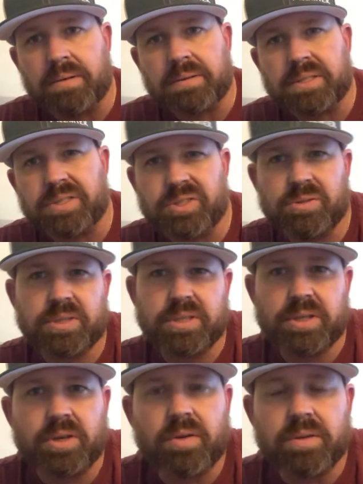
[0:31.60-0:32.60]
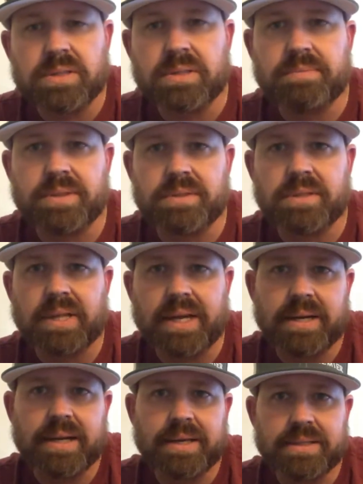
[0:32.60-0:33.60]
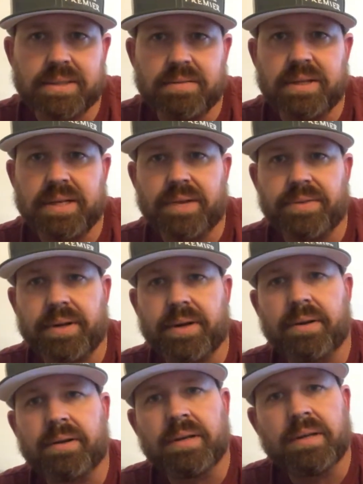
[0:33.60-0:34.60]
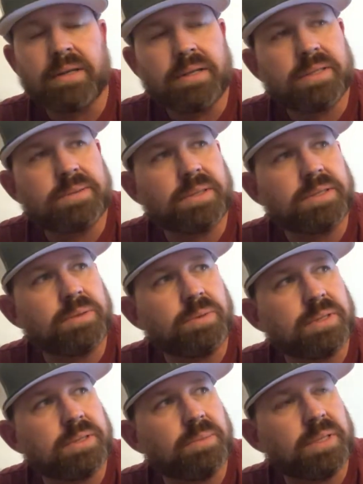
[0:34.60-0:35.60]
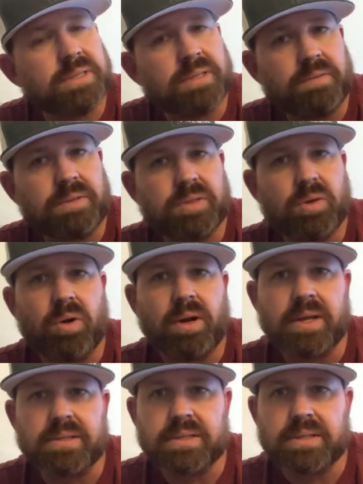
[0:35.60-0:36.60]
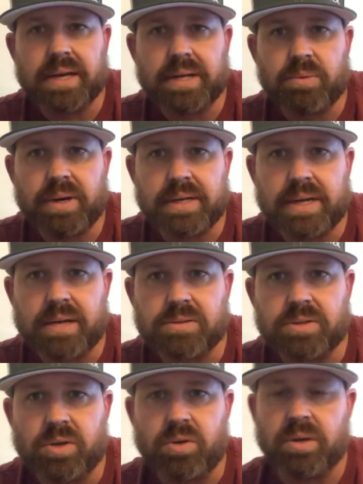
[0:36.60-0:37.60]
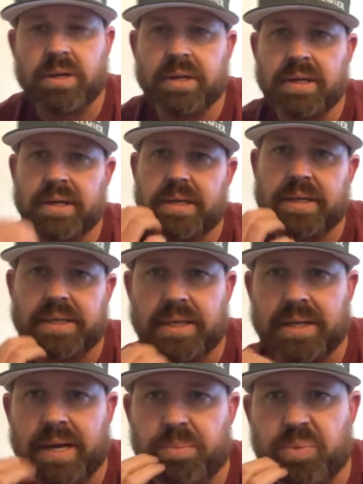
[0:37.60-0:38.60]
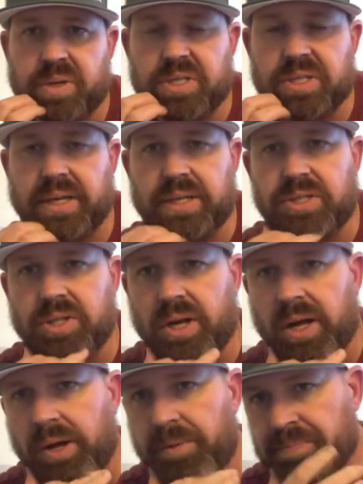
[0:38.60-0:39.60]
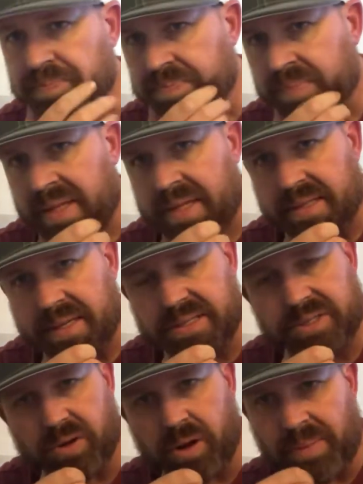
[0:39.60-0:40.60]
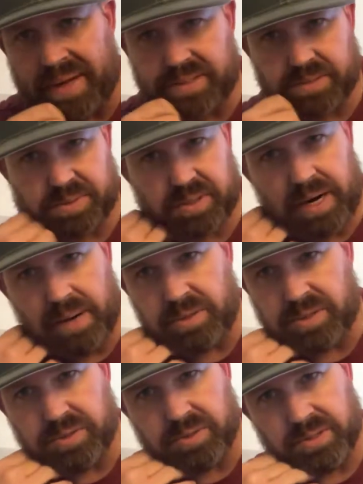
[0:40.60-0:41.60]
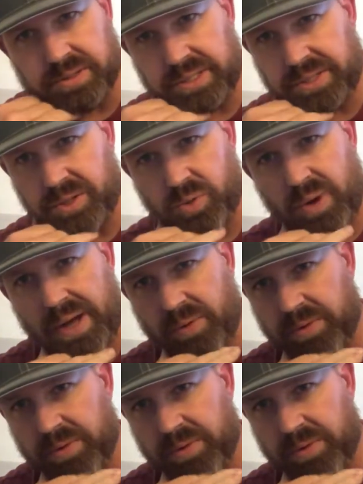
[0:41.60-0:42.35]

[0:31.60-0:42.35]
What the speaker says: Because usually, there's a lot of negativity out there, especially with some of the stuff that's going on in society right now. So, again, I appreciate y'all. Thanks to all my subscribers who continue to rock